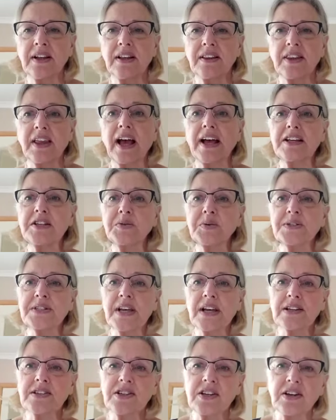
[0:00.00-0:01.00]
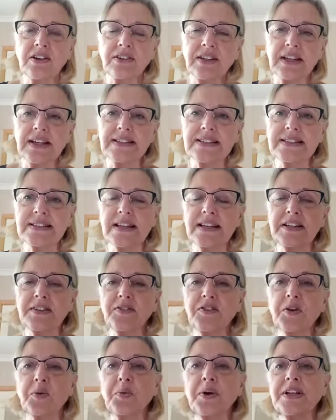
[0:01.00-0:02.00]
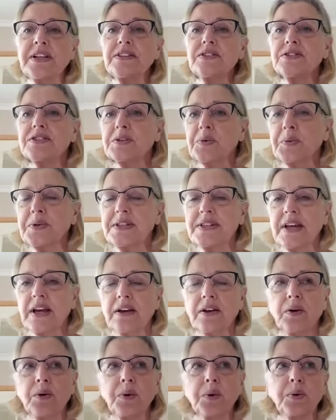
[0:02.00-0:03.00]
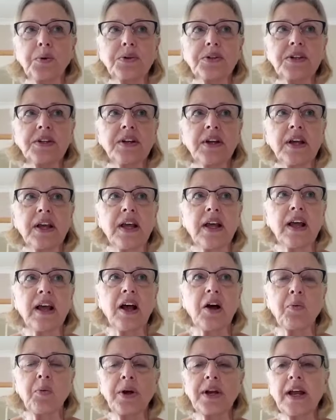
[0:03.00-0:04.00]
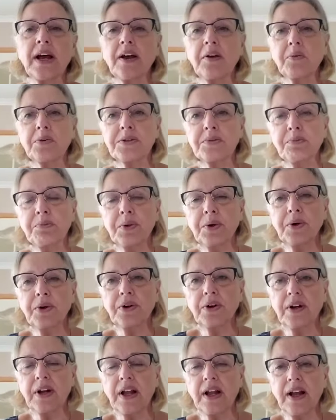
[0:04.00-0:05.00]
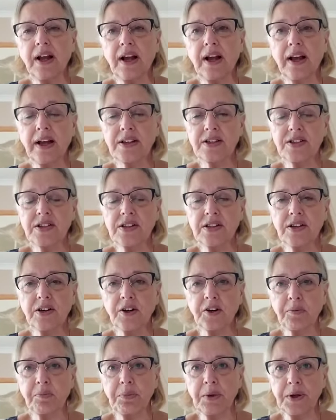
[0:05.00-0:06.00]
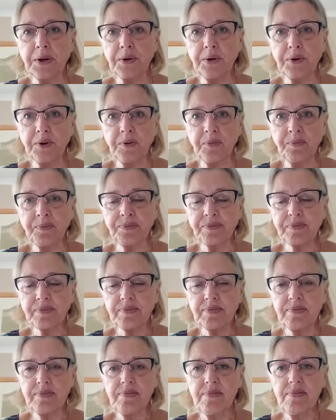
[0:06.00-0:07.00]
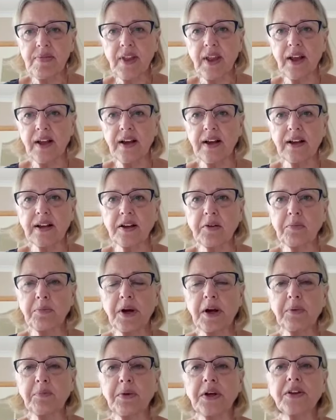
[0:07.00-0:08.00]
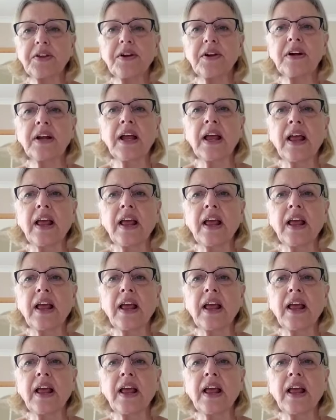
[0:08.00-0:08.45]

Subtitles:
The ice was actually on the inside of the windows, it was that cold. And when I was born, I actually turned blue, and my mother